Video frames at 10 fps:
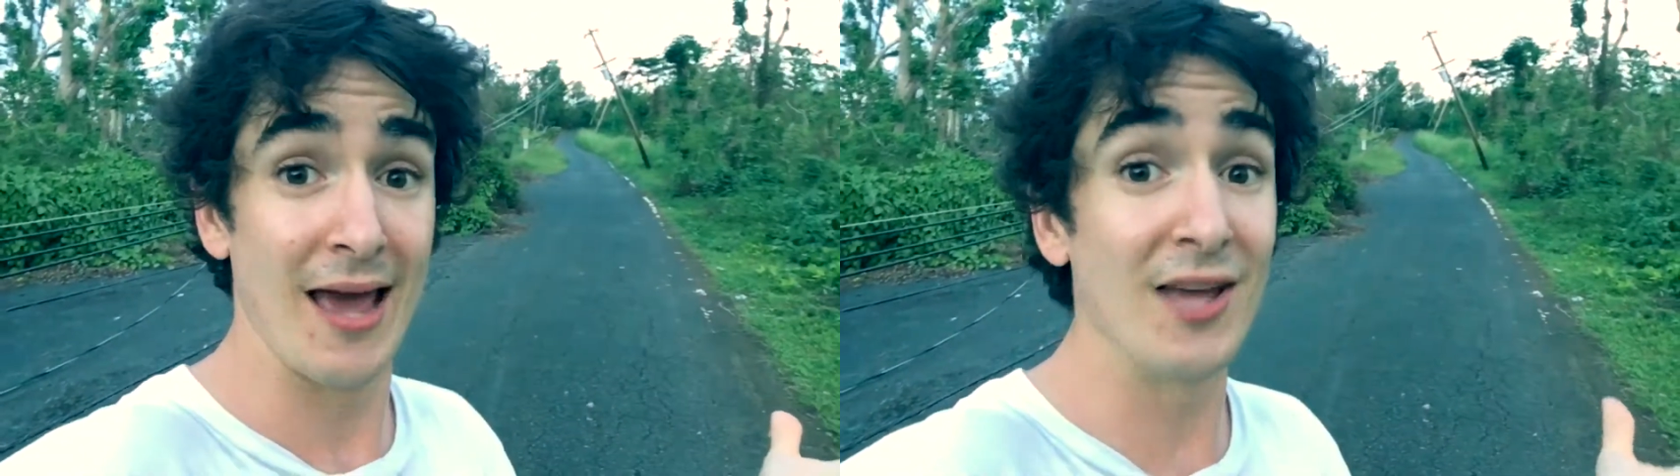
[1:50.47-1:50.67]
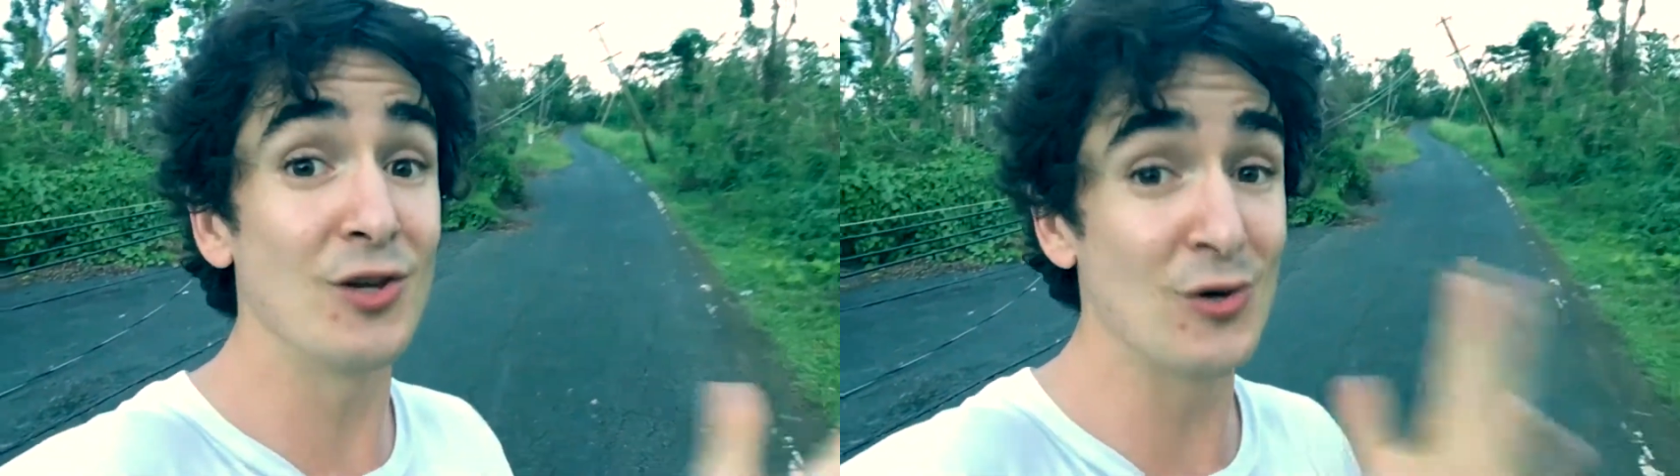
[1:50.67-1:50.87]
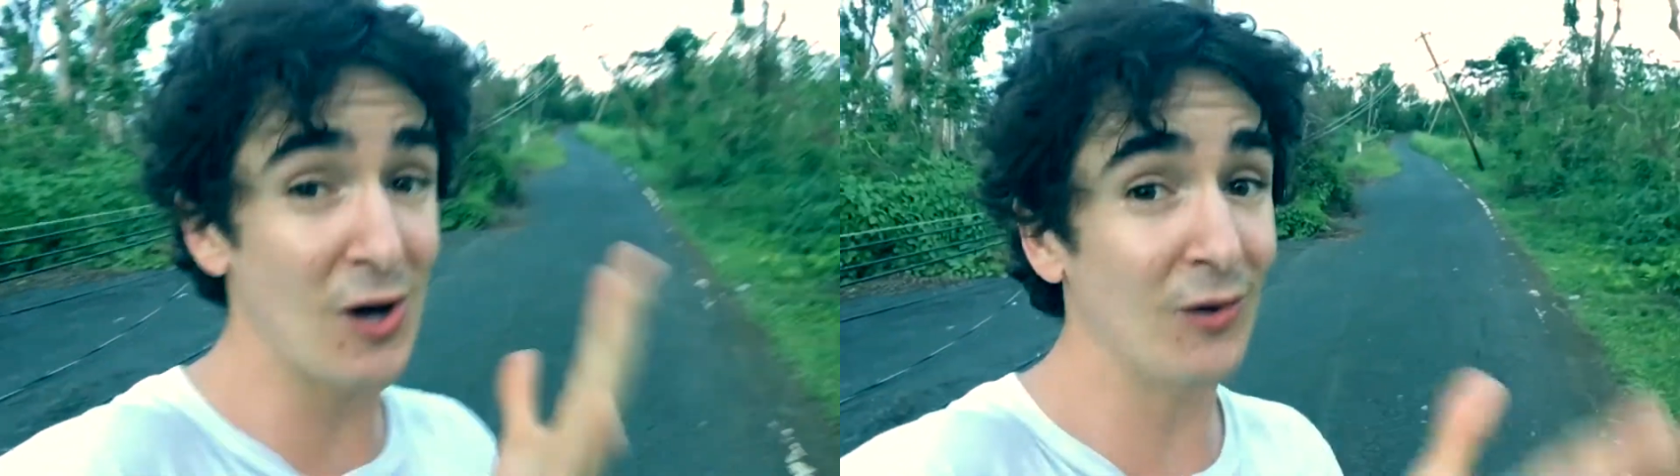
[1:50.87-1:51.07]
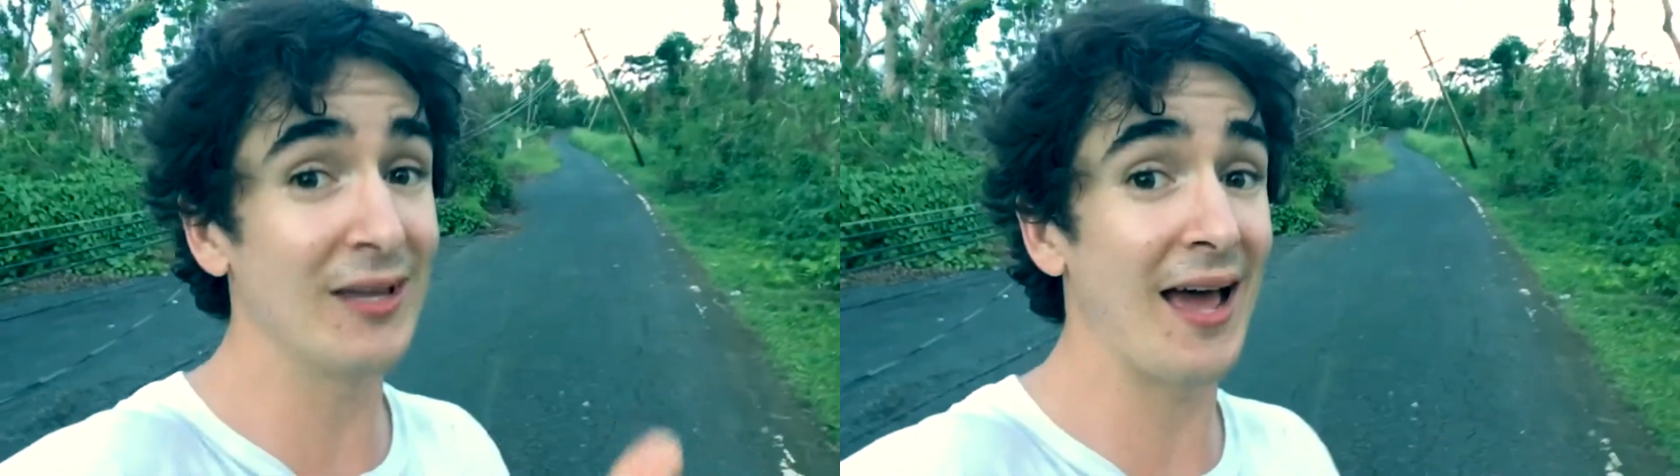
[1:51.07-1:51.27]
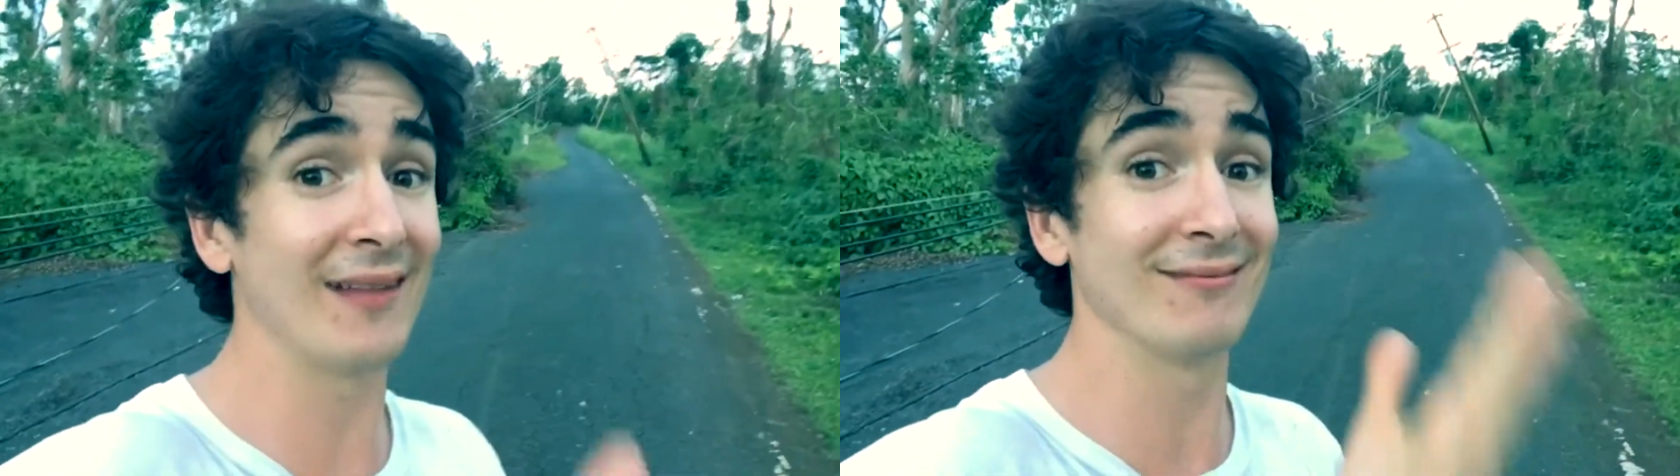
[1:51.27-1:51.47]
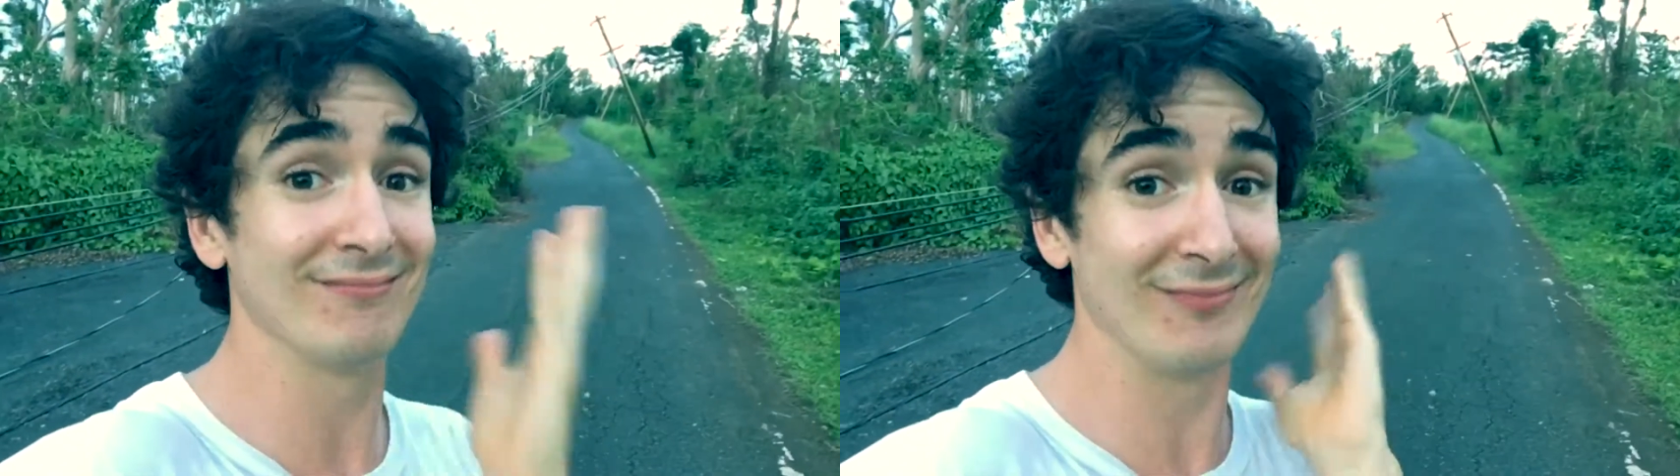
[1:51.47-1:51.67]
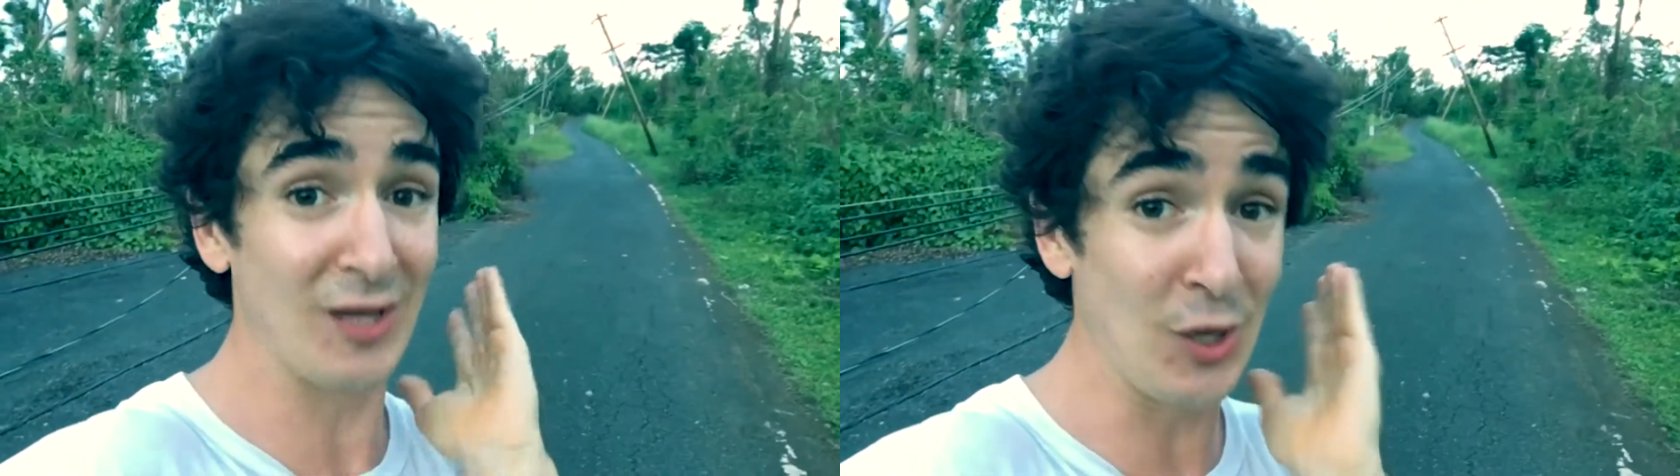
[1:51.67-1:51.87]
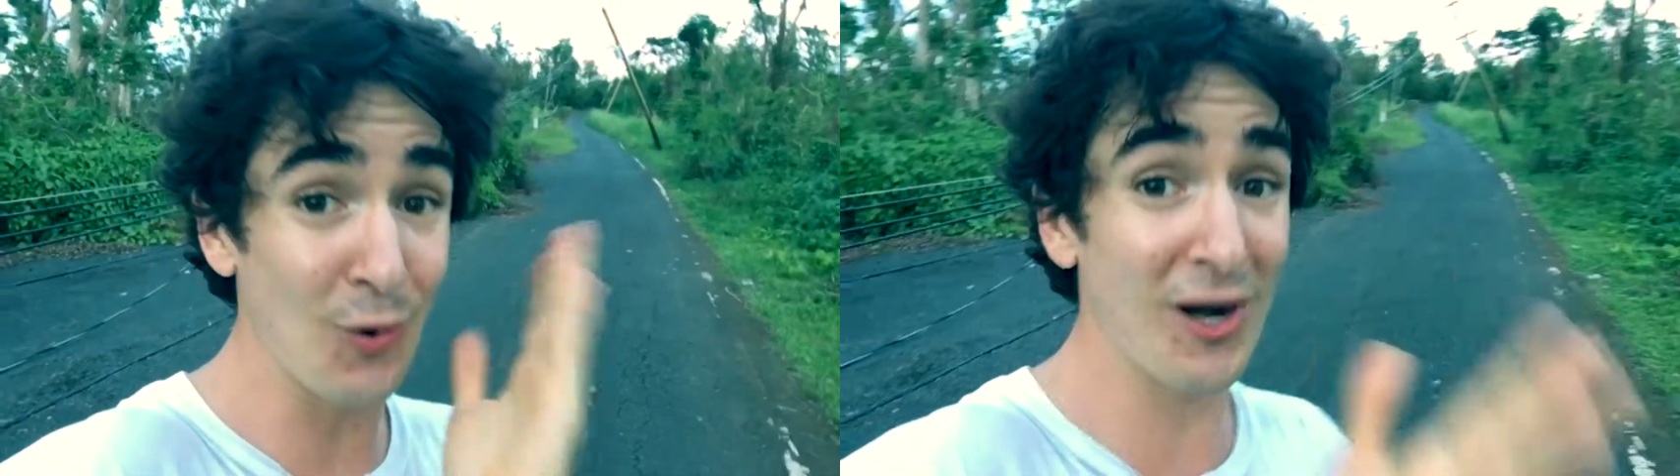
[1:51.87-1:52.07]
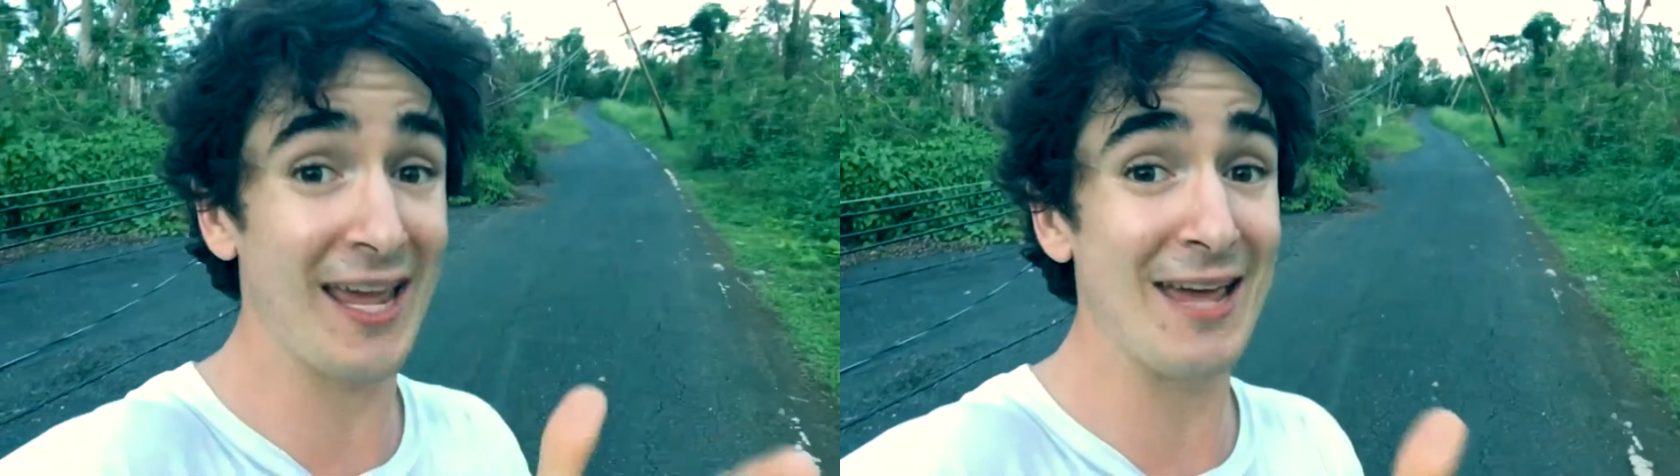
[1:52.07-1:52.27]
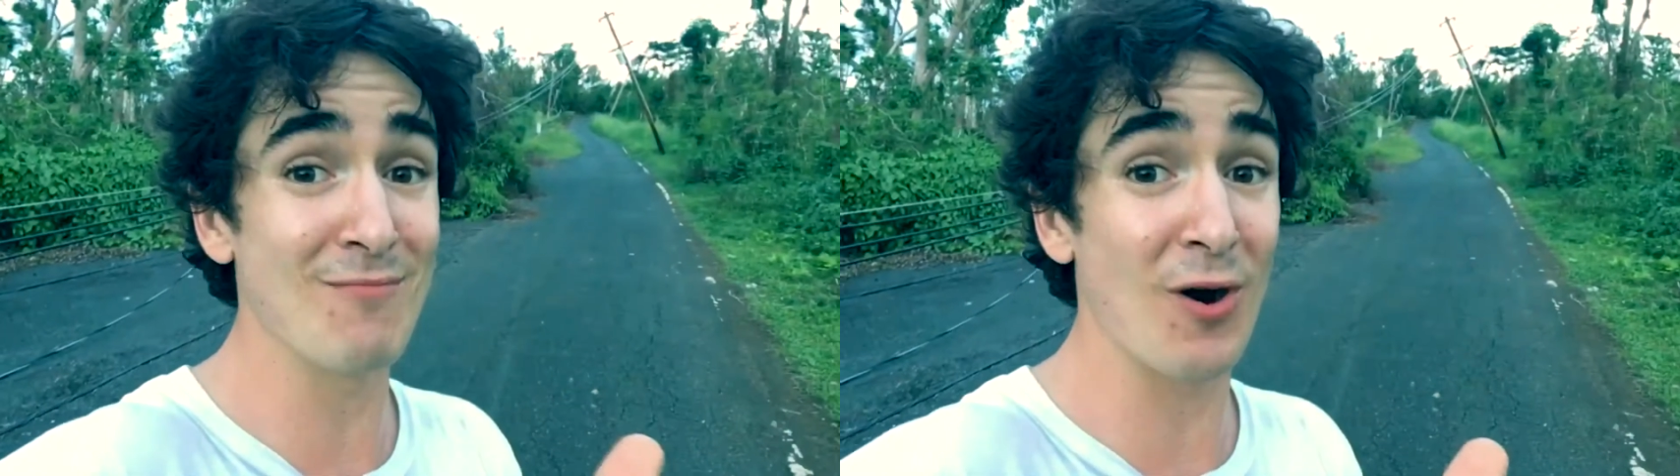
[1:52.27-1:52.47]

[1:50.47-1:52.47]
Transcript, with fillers: And you know that Hurricane